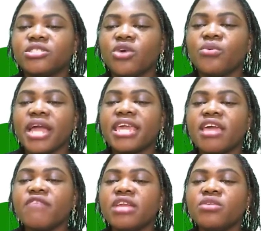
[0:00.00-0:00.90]
so we are
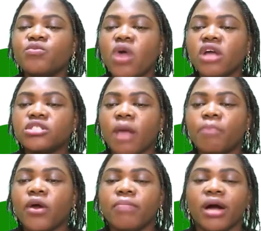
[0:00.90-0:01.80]
given one
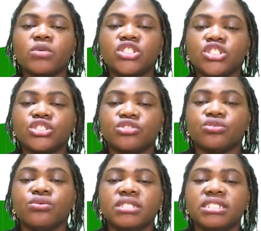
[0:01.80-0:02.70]
top number, which is
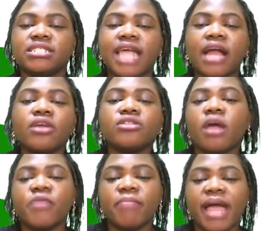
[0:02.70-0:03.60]
2. The second
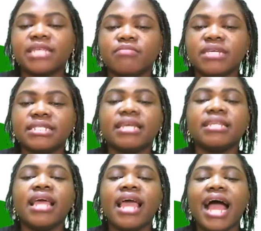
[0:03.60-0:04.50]
top number is
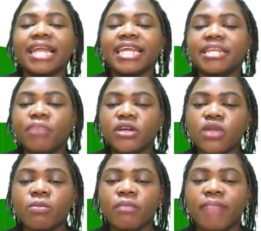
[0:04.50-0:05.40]
missing, and then the
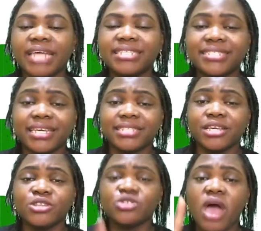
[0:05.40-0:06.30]
bottom number is 6.
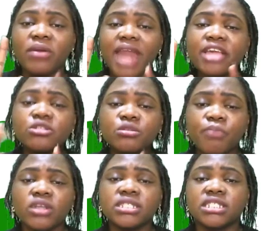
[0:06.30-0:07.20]
So I would like you to
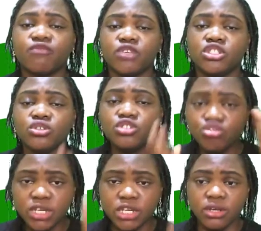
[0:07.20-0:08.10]
pause this video,
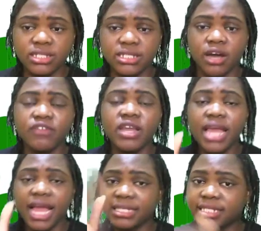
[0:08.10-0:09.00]
do it yourself,
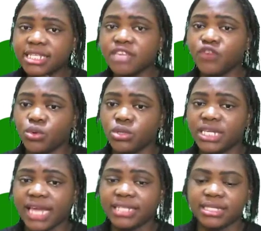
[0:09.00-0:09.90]
and see if you will
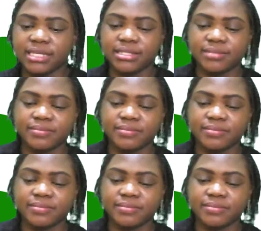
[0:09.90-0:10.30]
get it.